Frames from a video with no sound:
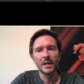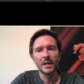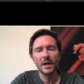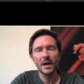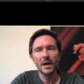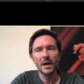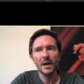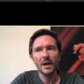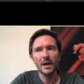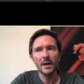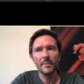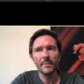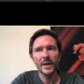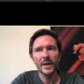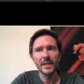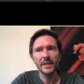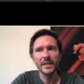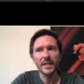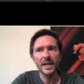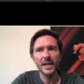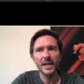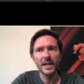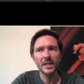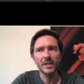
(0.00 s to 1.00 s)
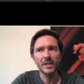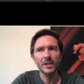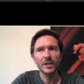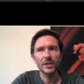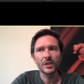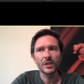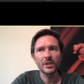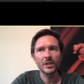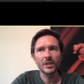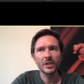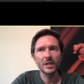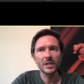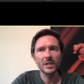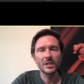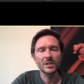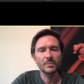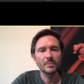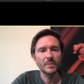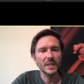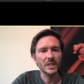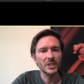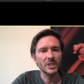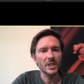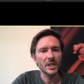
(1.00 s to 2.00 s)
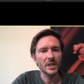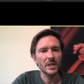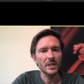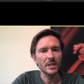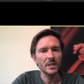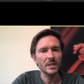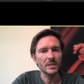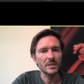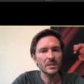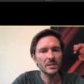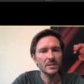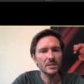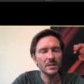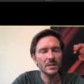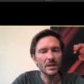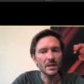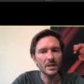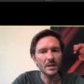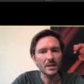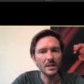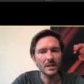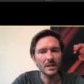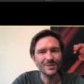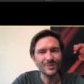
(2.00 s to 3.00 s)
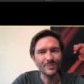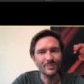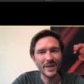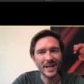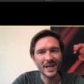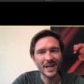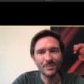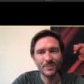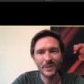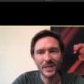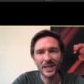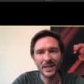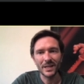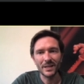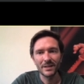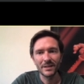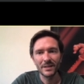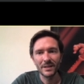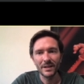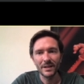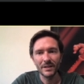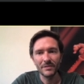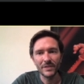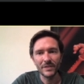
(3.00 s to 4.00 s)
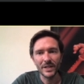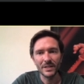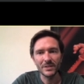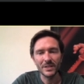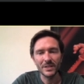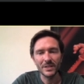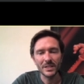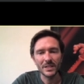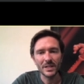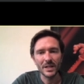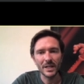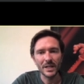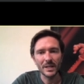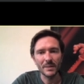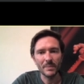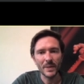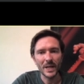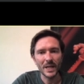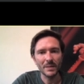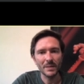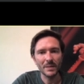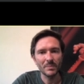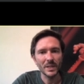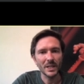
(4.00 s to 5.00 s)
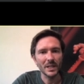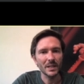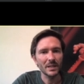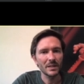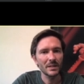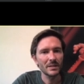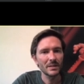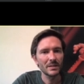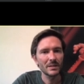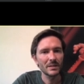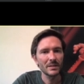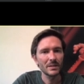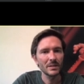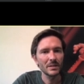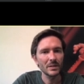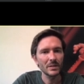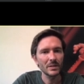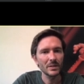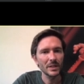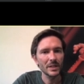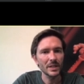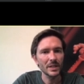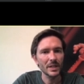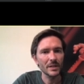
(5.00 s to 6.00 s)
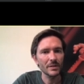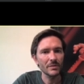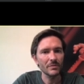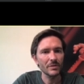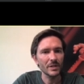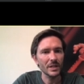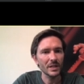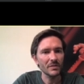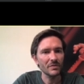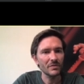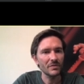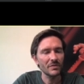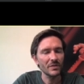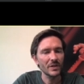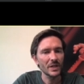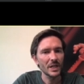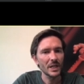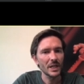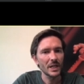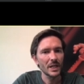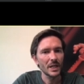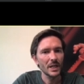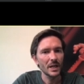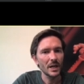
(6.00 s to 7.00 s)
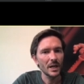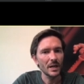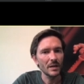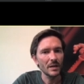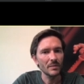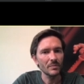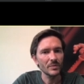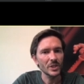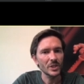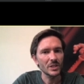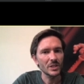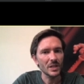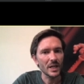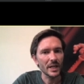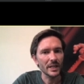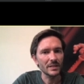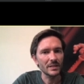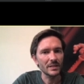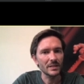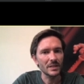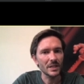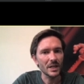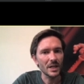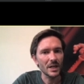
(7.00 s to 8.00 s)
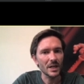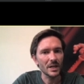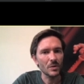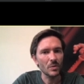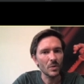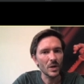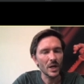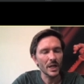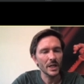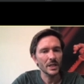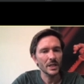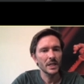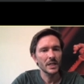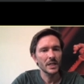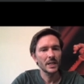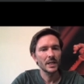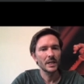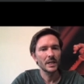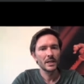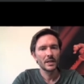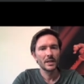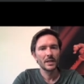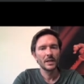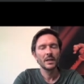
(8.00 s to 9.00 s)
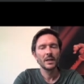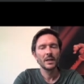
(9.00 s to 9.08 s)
um, and then the third picture is a little baby i found a tiny baby on another reef oh, um, mm, which is like dark. the dark one yeah, right